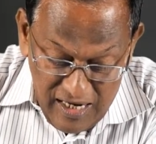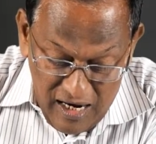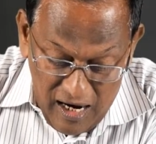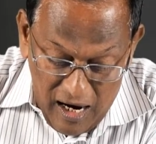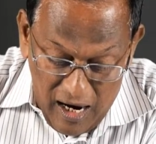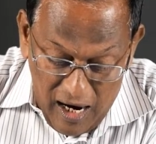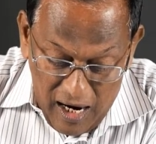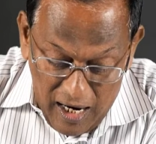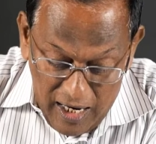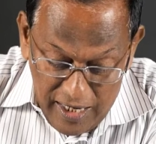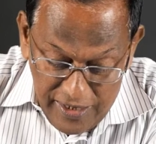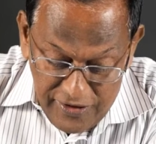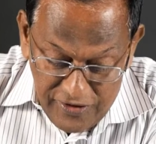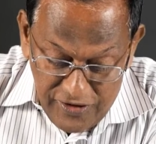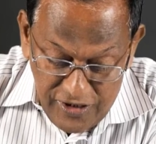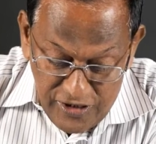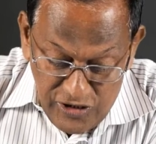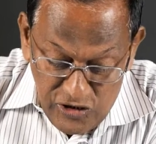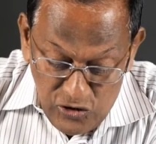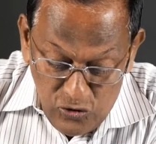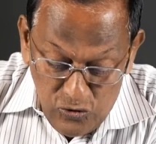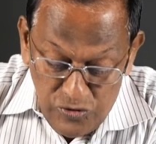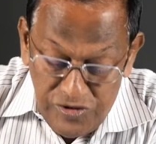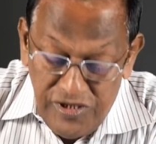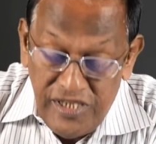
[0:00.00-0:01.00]
are the
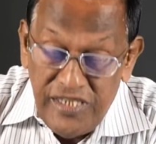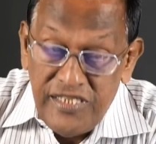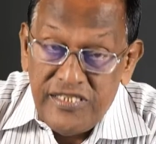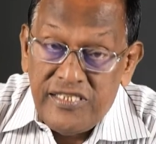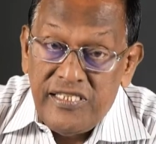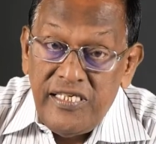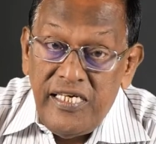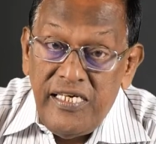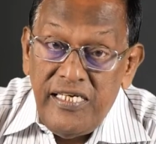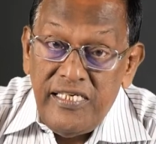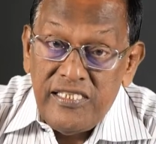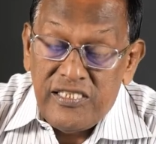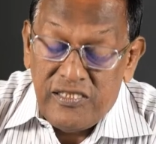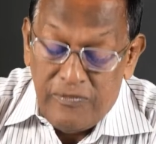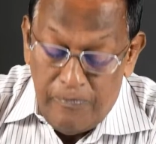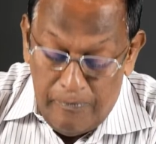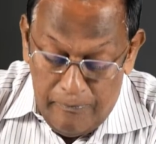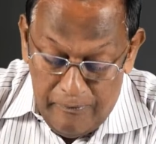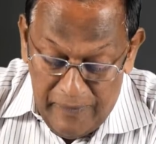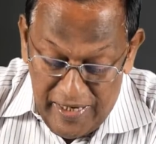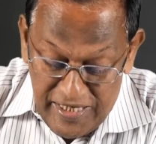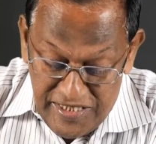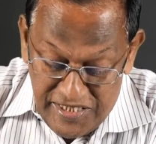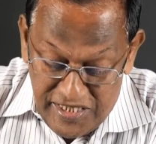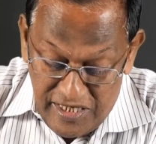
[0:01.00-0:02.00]
UGC's
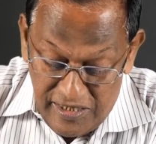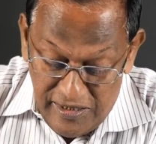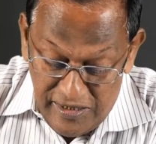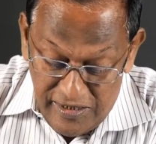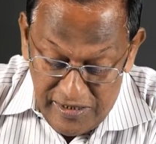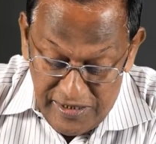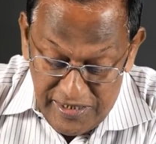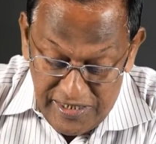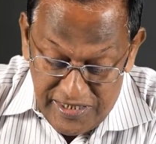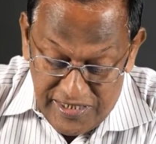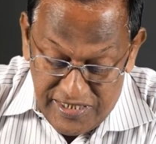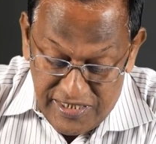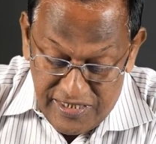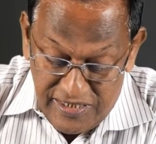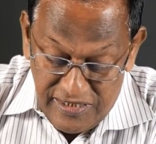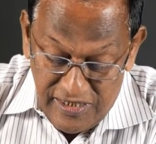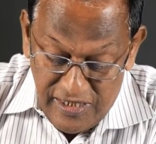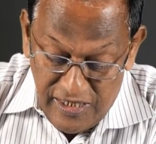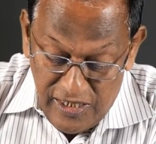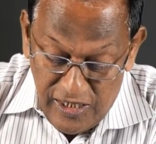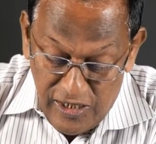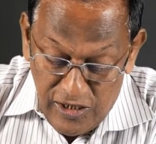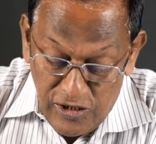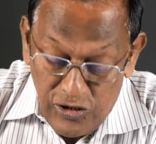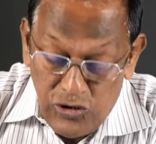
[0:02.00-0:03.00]
measures
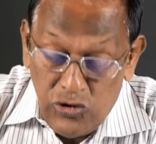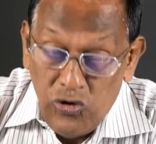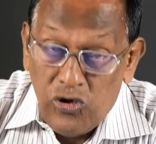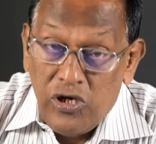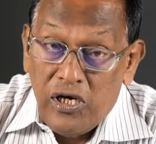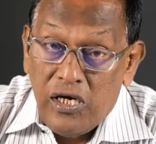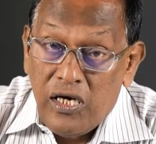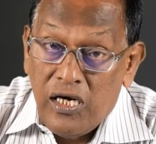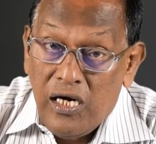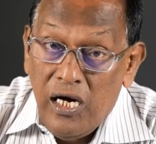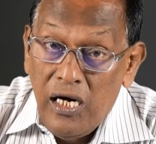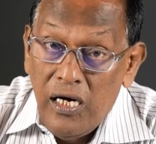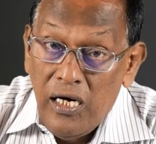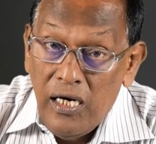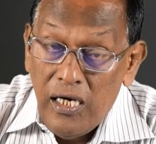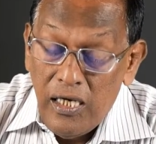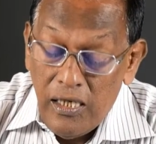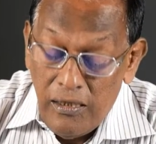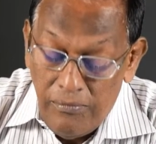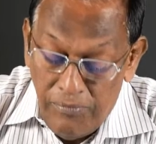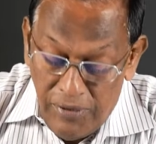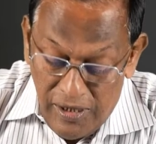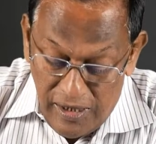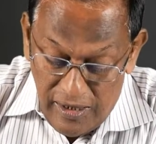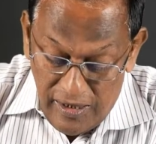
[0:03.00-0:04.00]
to
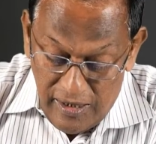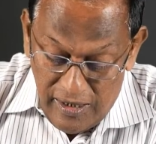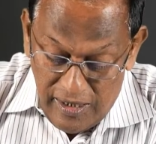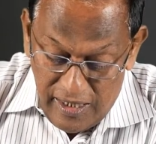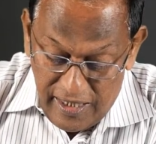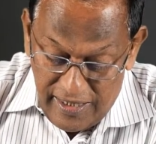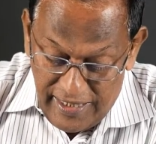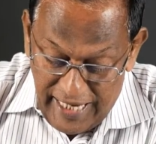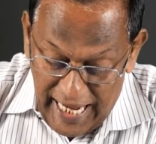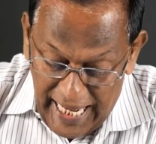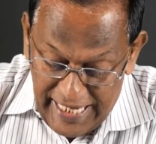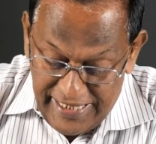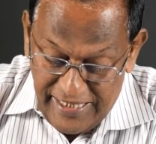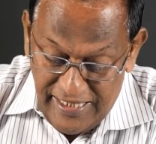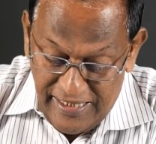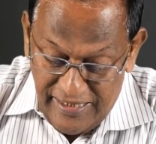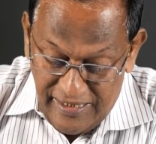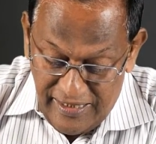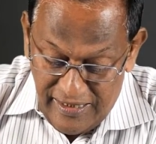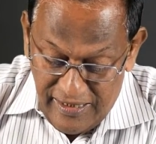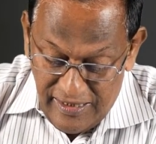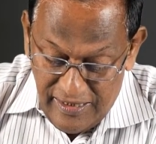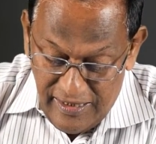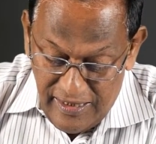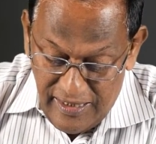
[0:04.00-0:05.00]
curb
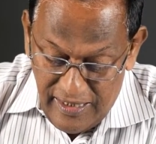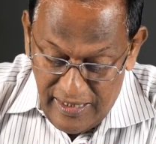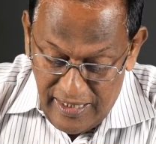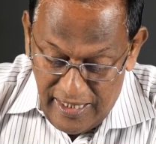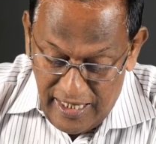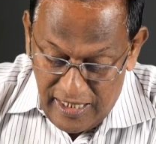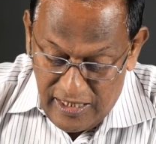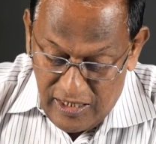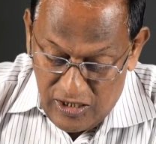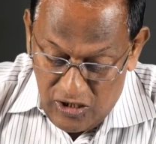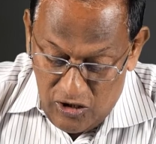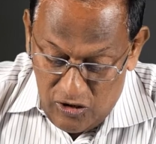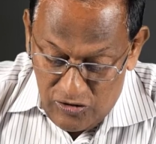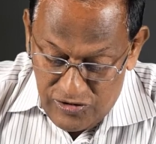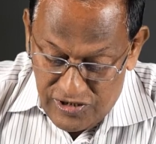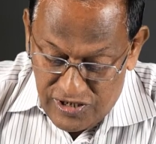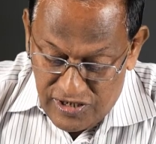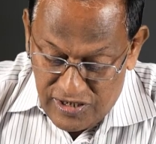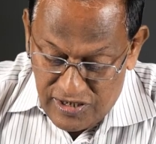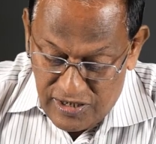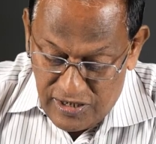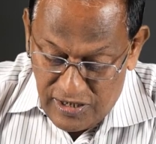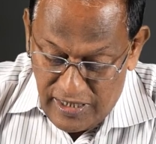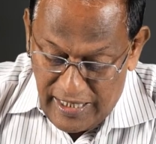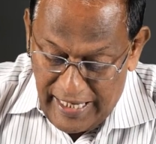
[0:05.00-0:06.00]
ragging
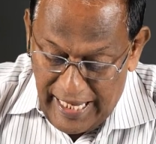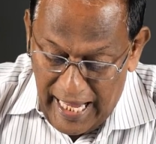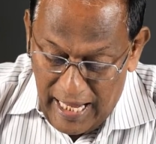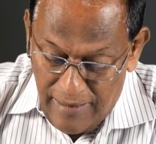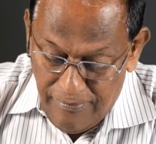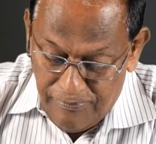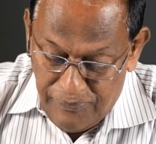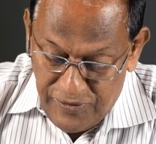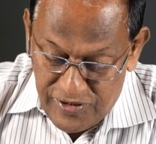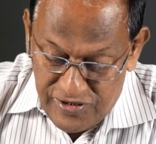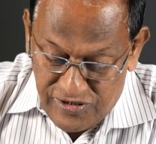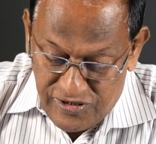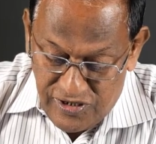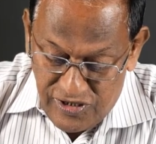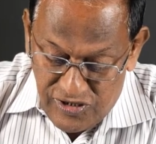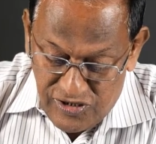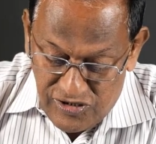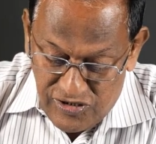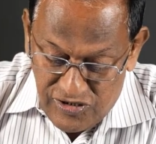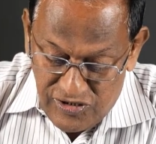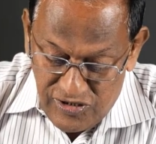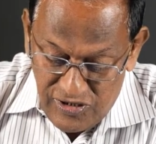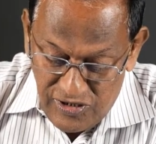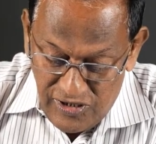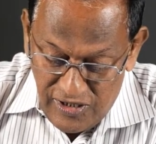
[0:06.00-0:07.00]
across
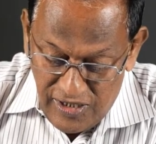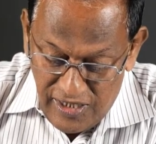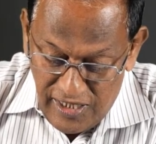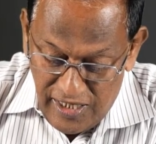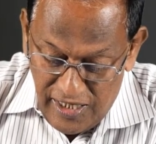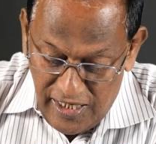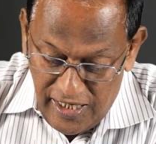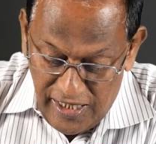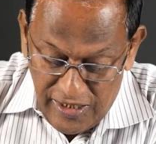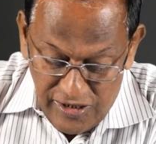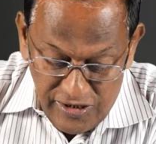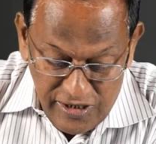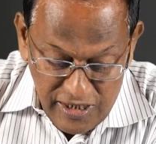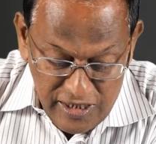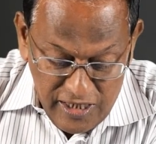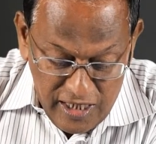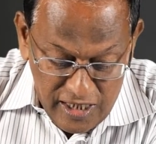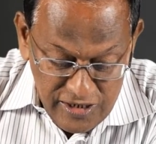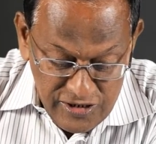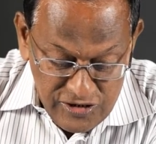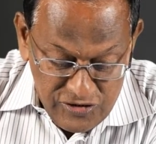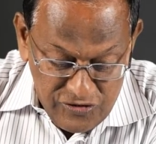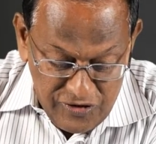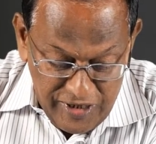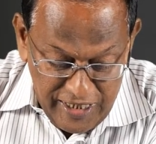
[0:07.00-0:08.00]
campuses in the
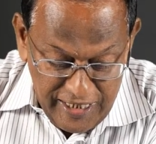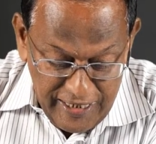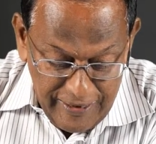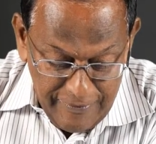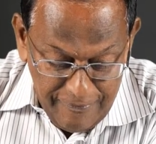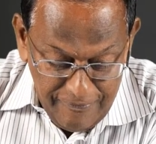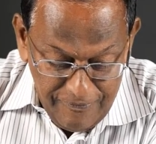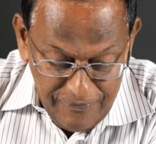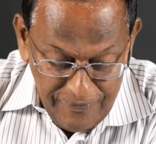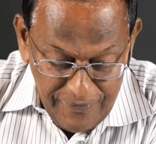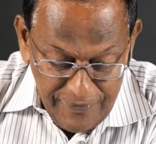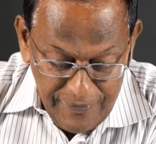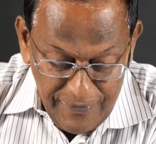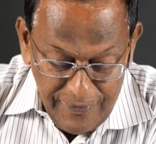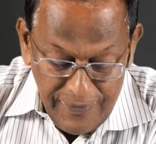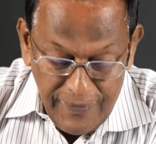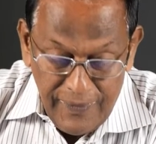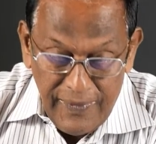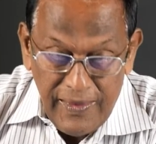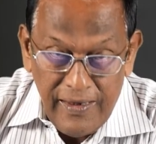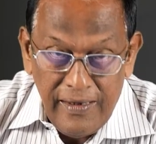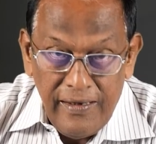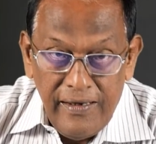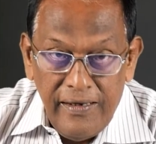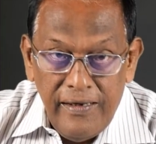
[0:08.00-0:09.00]
country?
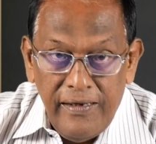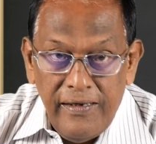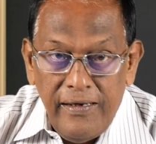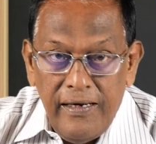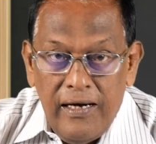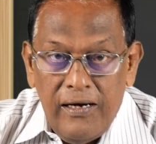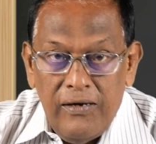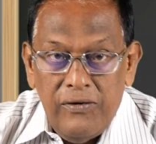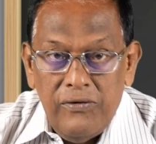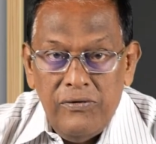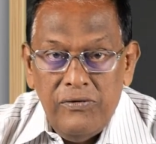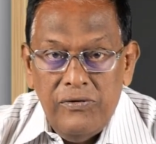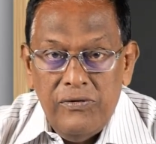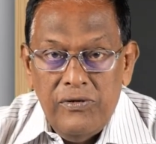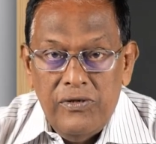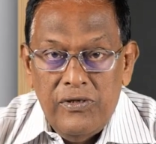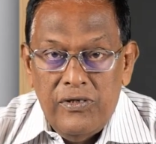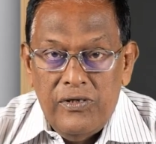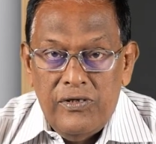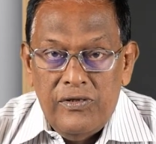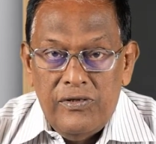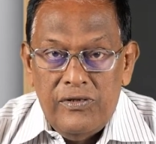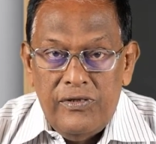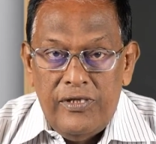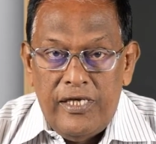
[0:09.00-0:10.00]
Now,
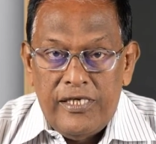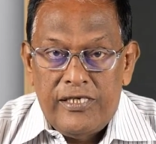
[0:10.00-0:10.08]
the